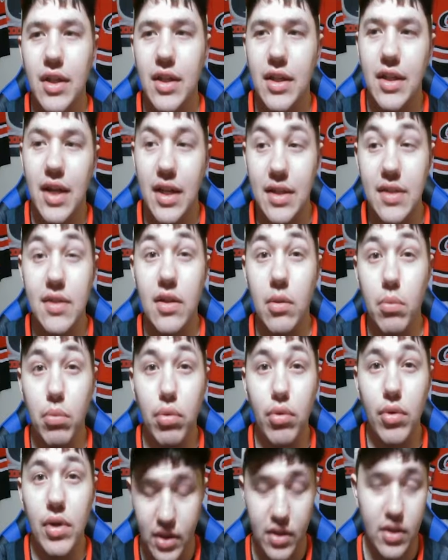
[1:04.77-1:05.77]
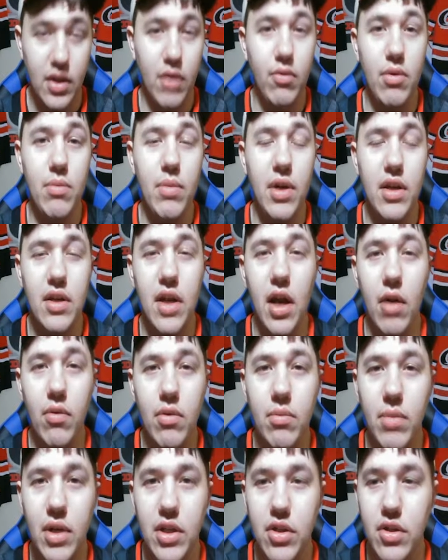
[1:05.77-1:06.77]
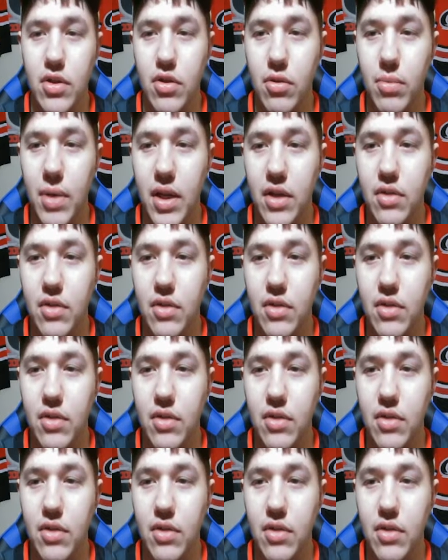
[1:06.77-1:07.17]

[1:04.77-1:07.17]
at some point. Now we might just go back